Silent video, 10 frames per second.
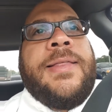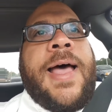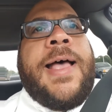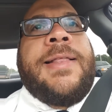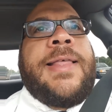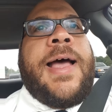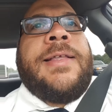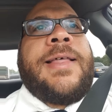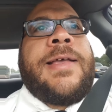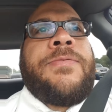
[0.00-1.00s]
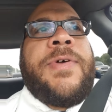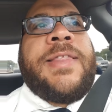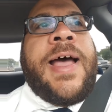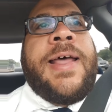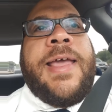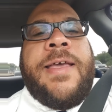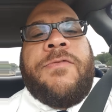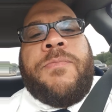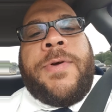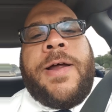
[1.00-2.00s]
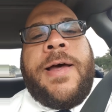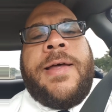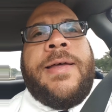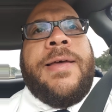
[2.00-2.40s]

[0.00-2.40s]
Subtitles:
That's what that is, bruh.